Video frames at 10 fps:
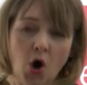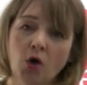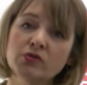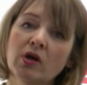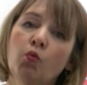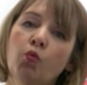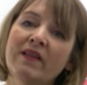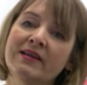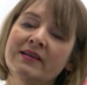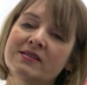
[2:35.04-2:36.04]
Also, a
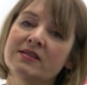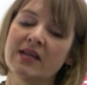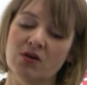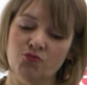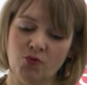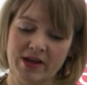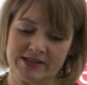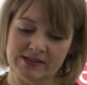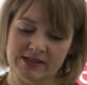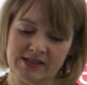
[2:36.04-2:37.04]
willingness to take
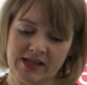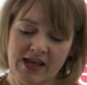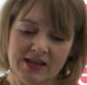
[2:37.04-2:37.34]
risks,